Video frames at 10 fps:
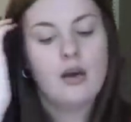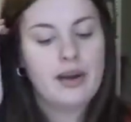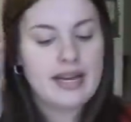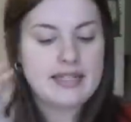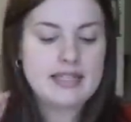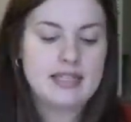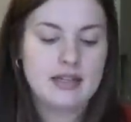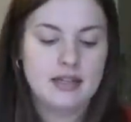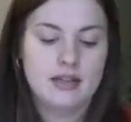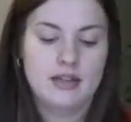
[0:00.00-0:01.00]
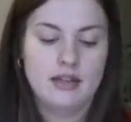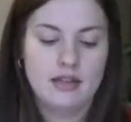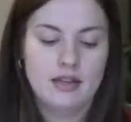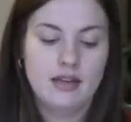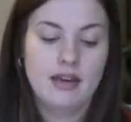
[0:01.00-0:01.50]
All right,
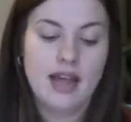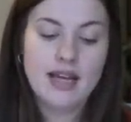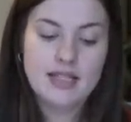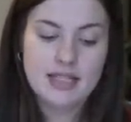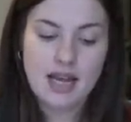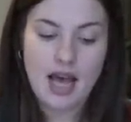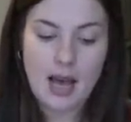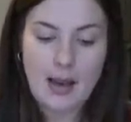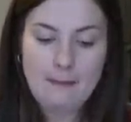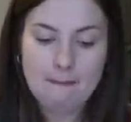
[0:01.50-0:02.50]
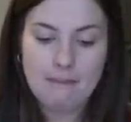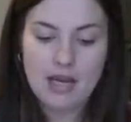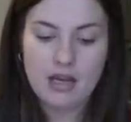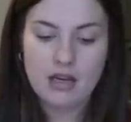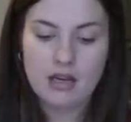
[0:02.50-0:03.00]
next up,
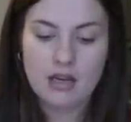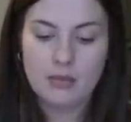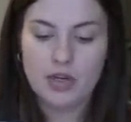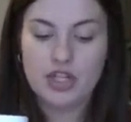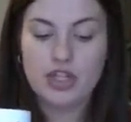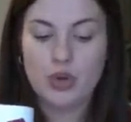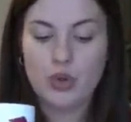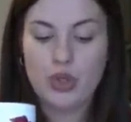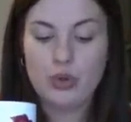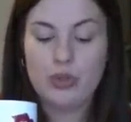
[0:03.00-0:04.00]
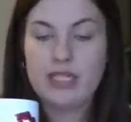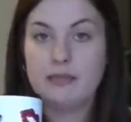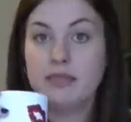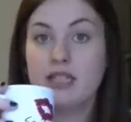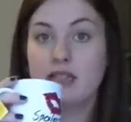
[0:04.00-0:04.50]
I'm going to show you
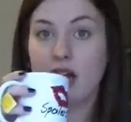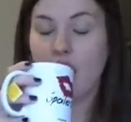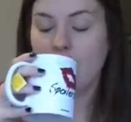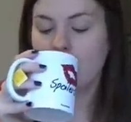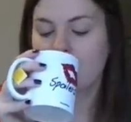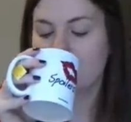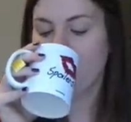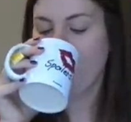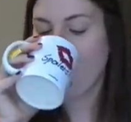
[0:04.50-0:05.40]
some socks.